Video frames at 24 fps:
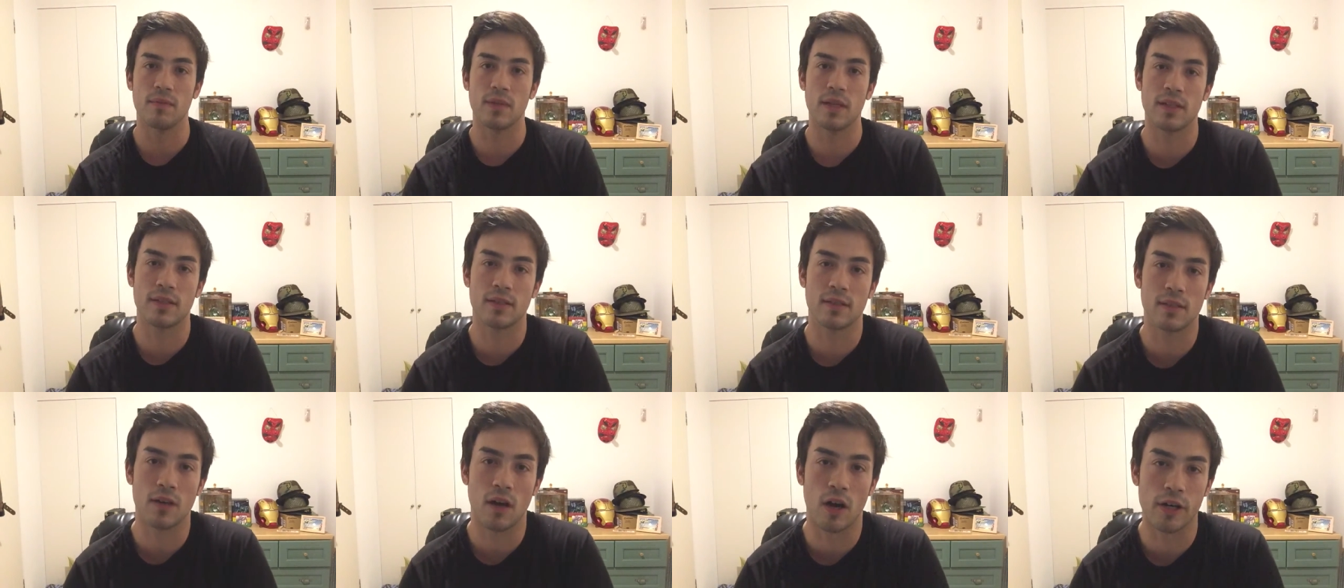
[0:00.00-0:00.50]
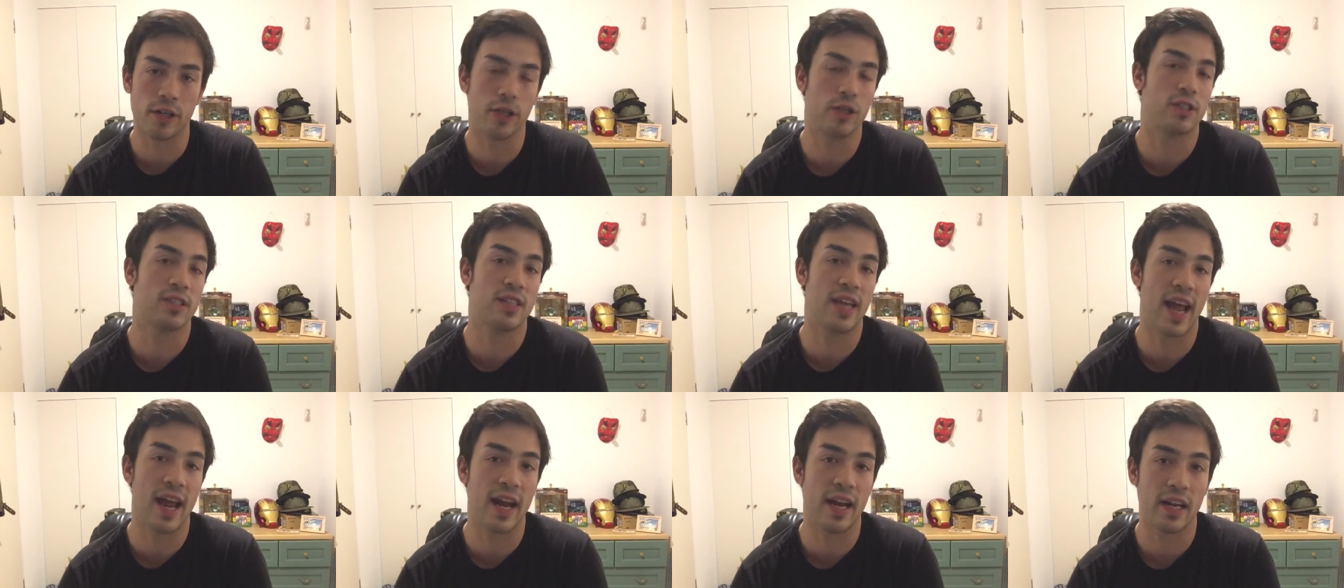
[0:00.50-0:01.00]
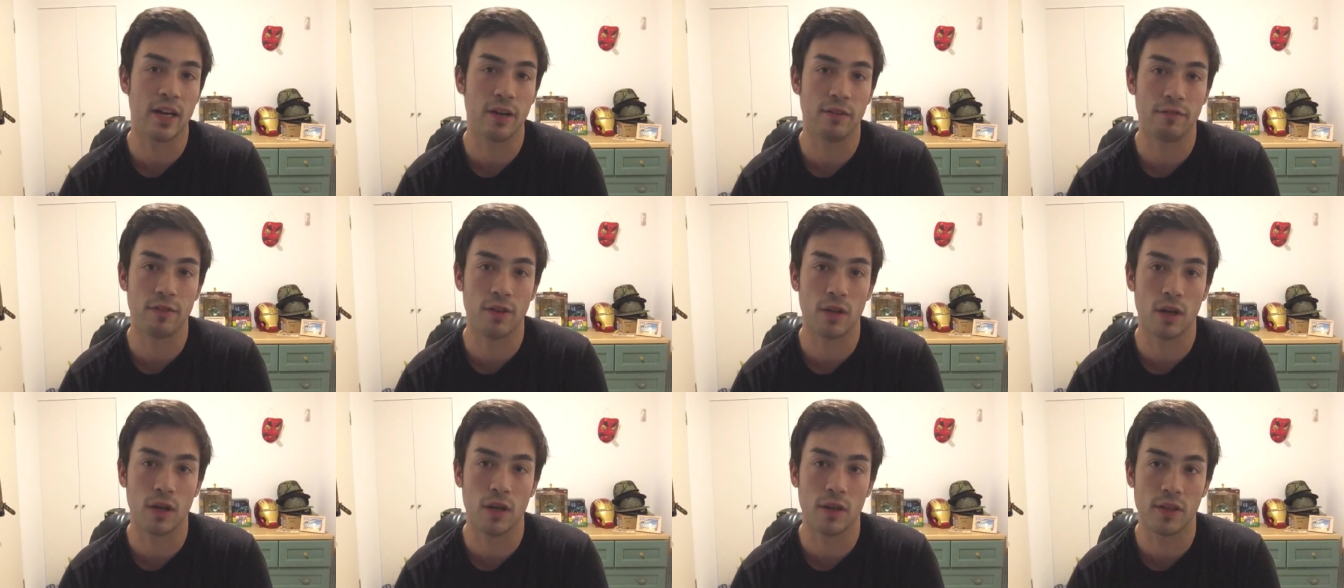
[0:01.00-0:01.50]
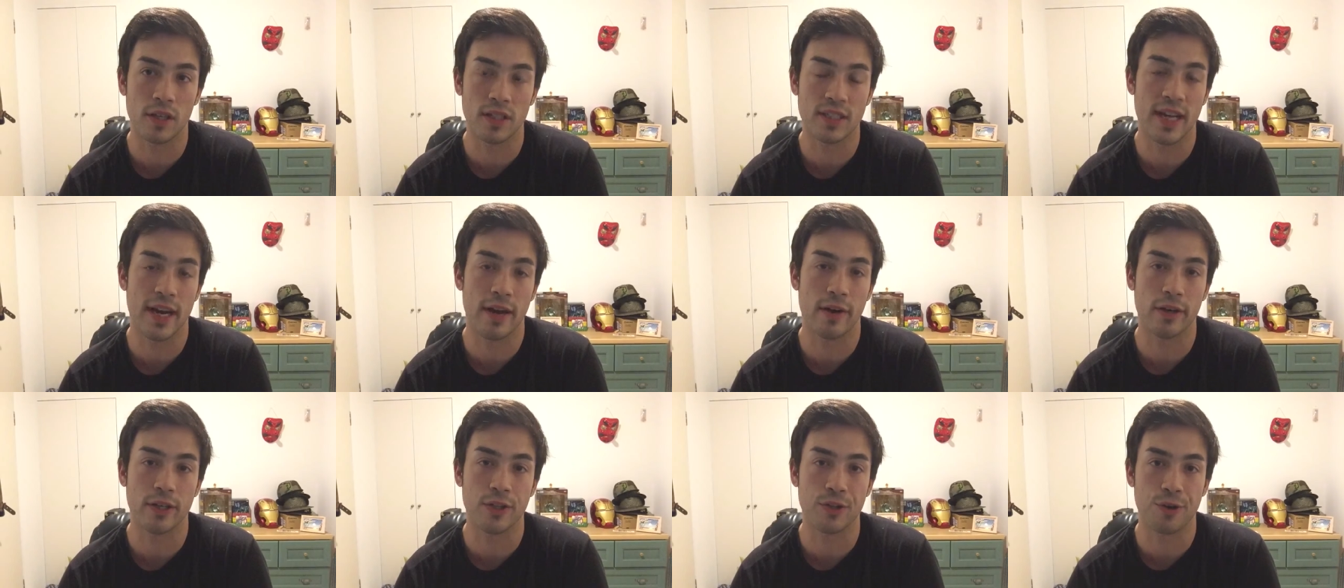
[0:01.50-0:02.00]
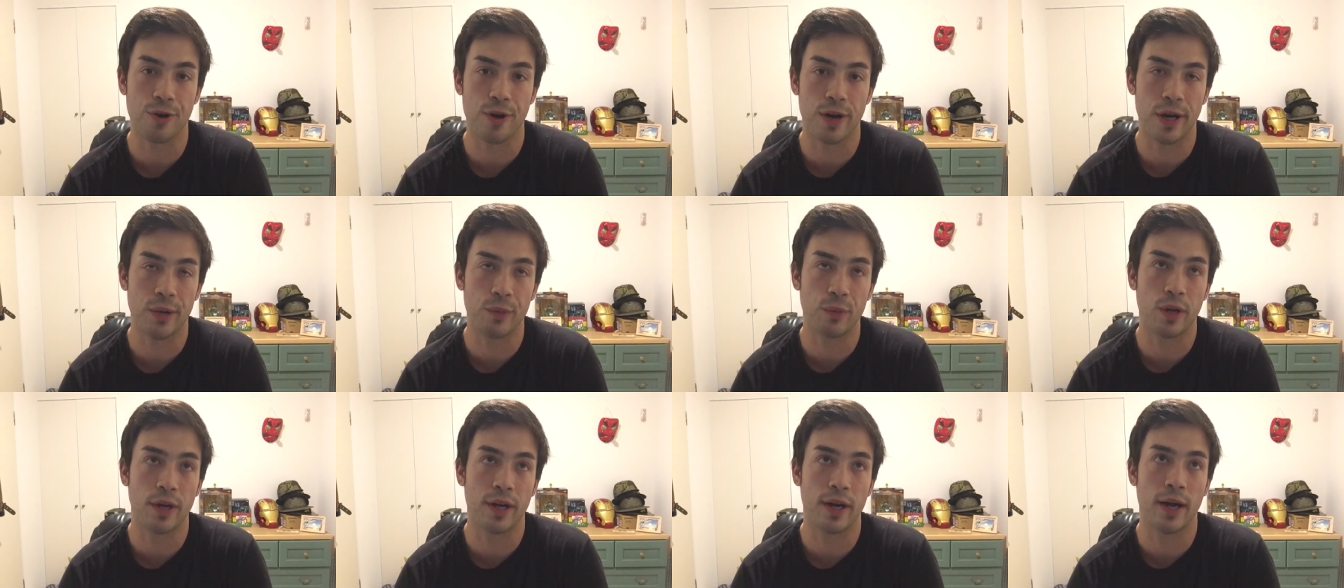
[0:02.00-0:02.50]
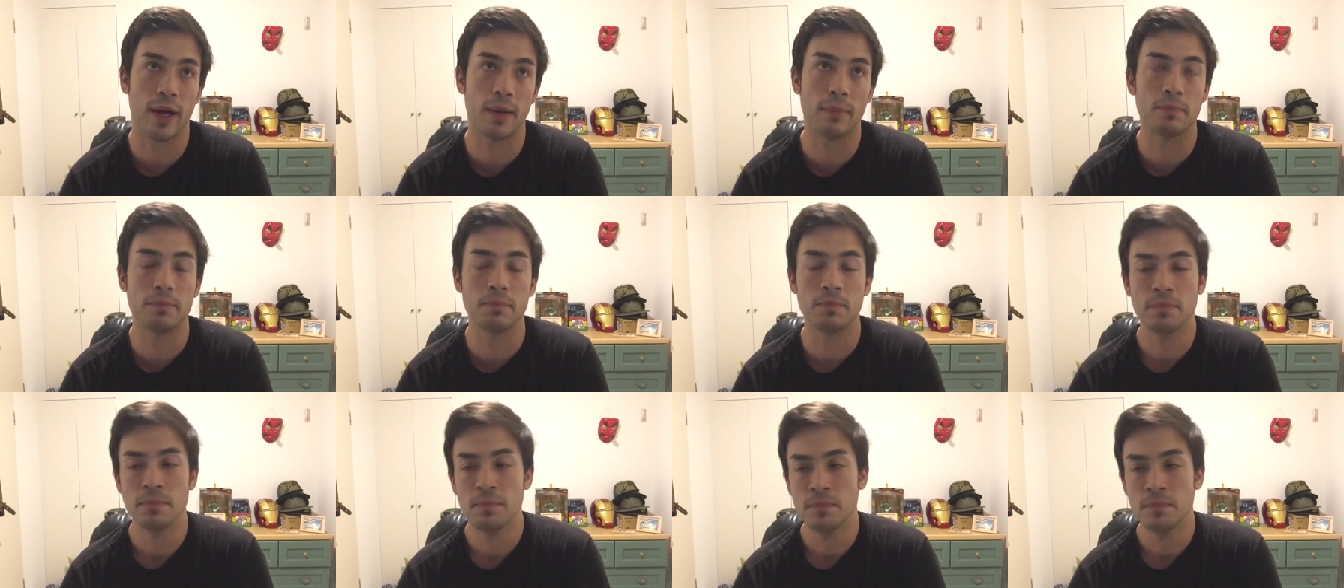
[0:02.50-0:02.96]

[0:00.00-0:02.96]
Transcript: its understanding of the the territory and whatnot.